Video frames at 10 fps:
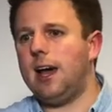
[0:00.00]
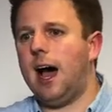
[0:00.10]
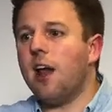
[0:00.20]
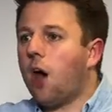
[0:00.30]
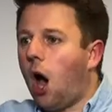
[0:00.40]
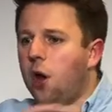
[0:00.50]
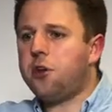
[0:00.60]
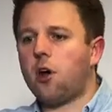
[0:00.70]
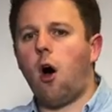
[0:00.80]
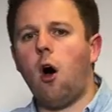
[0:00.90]
And
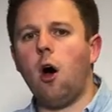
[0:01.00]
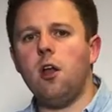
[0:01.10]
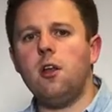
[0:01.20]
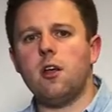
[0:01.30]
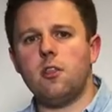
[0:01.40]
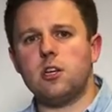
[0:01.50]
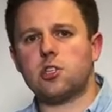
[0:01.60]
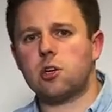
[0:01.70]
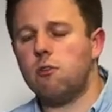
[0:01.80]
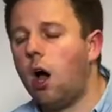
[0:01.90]
out on the
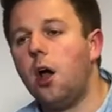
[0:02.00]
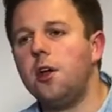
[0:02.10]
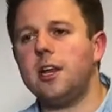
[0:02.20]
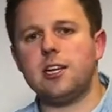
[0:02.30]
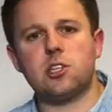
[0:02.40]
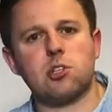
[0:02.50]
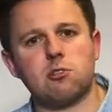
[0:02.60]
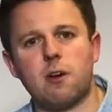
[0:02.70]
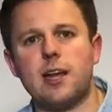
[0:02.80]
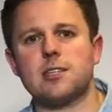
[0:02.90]
surrounding
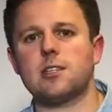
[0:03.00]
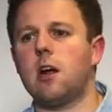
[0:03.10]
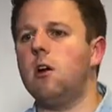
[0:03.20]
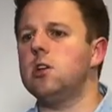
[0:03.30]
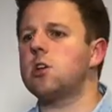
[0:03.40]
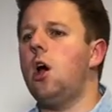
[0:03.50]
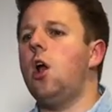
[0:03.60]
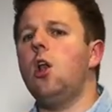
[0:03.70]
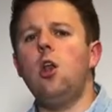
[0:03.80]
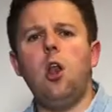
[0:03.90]
streets, there is
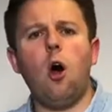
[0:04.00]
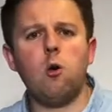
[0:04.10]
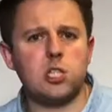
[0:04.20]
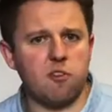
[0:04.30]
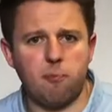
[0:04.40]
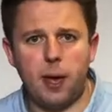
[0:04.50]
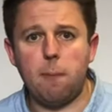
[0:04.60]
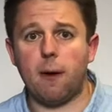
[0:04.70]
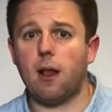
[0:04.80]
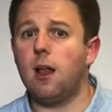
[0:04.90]
loads of
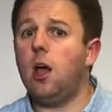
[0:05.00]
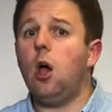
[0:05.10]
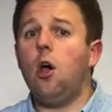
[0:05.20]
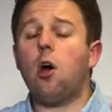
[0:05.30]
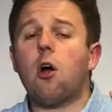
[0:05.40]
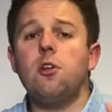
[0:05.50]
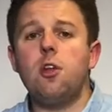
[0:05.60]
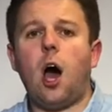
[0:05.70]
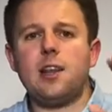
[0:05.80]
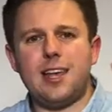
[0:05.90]
people who are
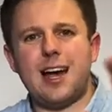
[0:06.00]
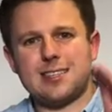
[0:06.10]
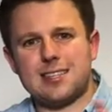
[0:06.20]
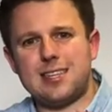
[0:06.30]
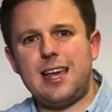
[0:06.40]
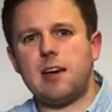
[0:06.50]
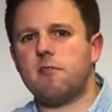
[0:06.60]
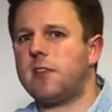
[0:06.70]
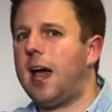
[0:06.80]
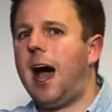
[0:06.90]
not yet
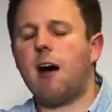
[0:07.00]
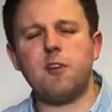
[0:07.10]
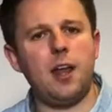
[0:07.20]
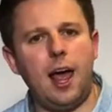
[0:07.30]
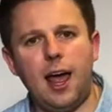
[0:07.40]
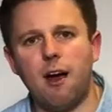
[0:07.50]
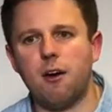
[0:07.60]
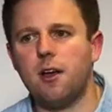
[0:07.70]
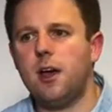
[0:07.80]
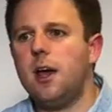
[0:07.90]
saved. They haven't
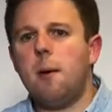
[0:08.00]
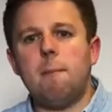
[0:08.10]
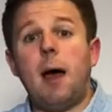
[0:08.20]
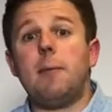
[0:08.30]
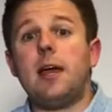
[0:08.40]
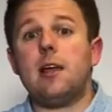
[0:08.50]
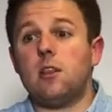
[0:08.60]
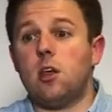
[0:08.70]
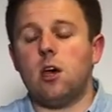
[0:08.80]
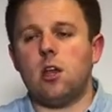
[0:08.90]
heard maybe
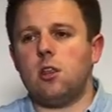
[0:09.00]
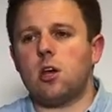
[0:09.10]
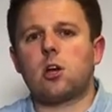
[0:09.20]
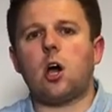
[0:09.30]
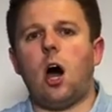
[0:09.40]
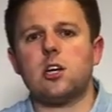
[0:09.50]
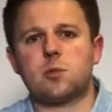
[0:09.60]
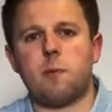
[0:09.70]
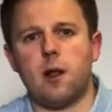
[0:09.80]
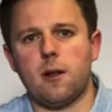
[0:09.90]
the, the
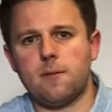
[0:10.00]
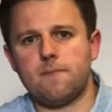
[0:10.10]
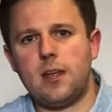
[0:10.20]
gospel.